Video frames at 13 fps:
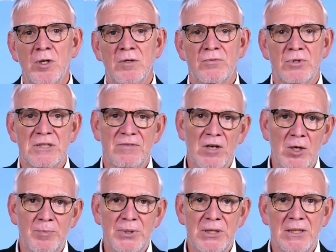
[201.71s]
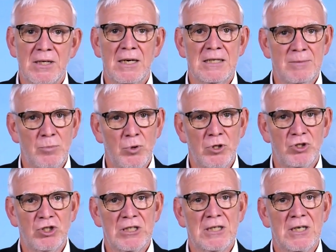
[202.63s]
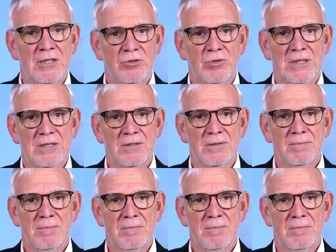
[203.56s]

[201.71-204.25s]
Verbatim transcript: for developing and emerging countries.